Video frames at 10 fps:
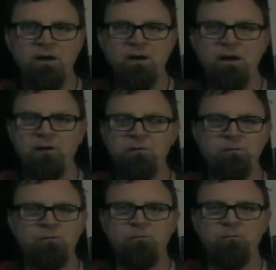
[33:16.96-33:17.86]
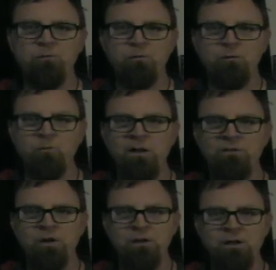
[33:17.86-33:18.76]
Uh, Red
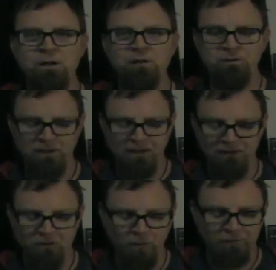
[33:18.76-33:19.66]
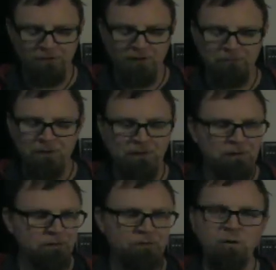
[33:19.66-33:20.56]
Sonja kind of cool stuff.
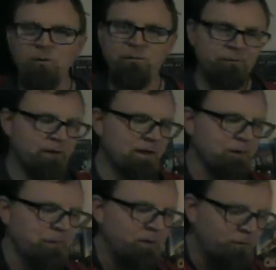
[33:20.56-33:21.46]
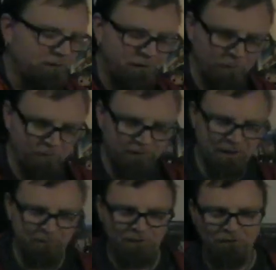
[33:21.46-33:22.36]
So that'd be really cool.
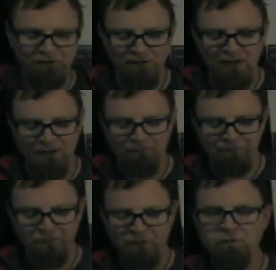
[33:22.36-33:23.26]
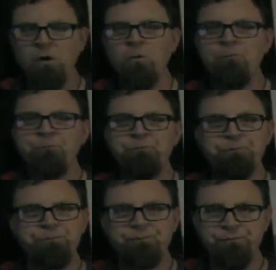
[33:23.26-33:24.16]
Can't wait to see that. So,
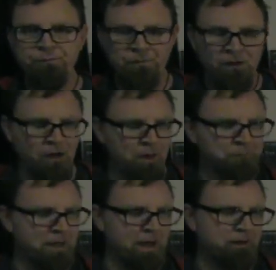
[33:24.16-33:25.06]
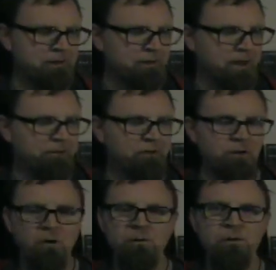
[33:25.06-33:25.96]
um, yeah, as you
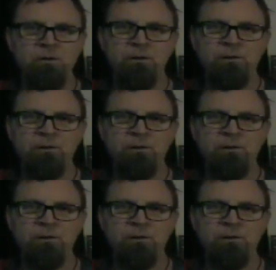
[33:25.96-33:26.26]
know,